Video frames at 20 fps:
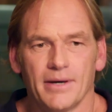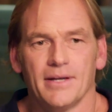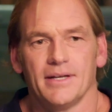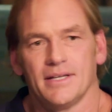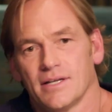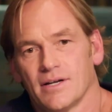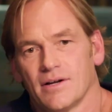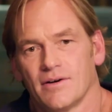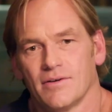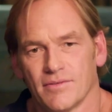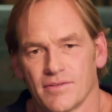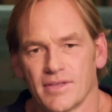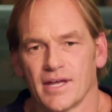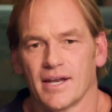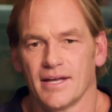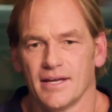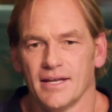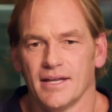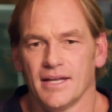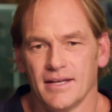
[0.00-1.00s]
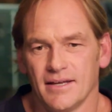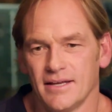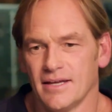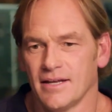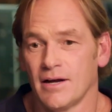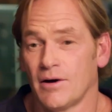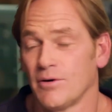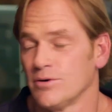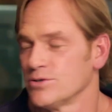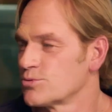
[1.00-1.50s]
but then
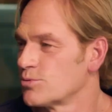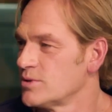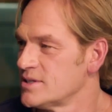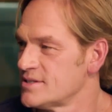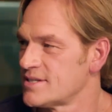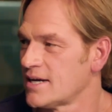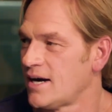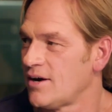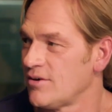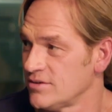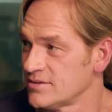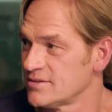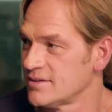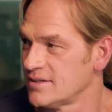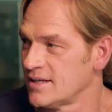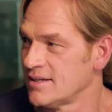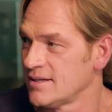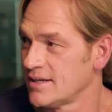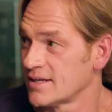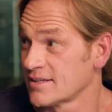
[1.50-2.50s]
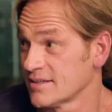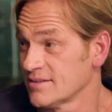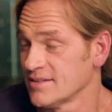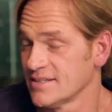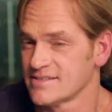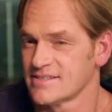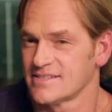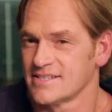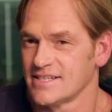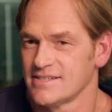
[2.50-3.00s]
it always wins out, like in
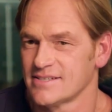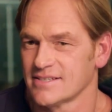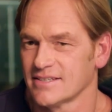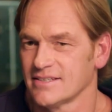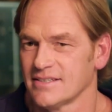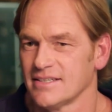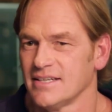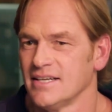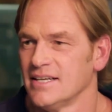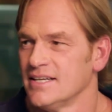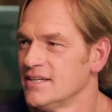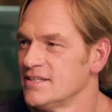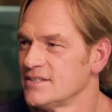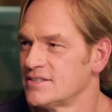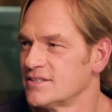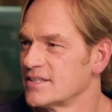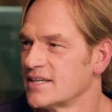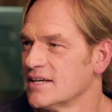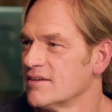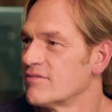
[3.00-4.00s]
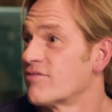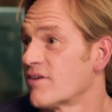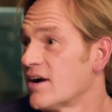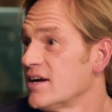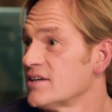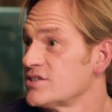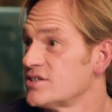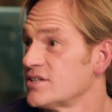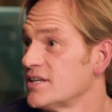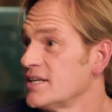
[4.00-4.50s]
this season, to get
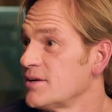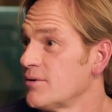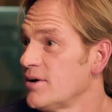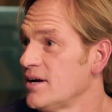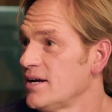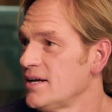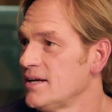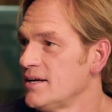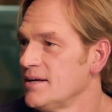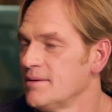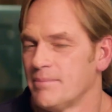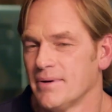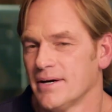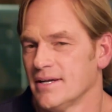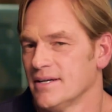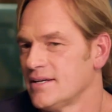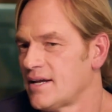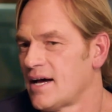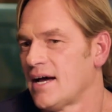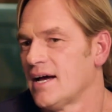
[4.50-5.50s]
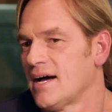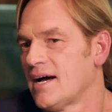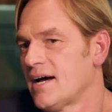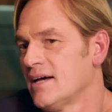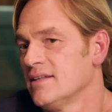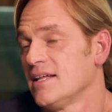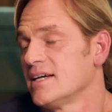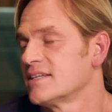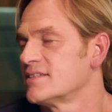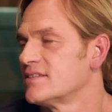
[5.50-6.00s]
fresh anyway. But
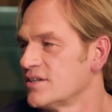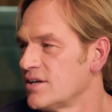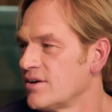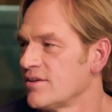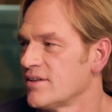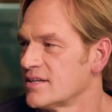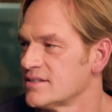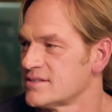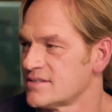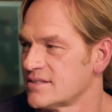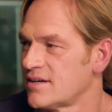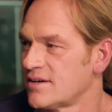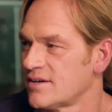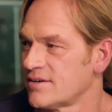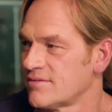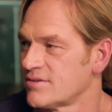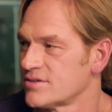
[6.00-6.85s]
I like to know that it's there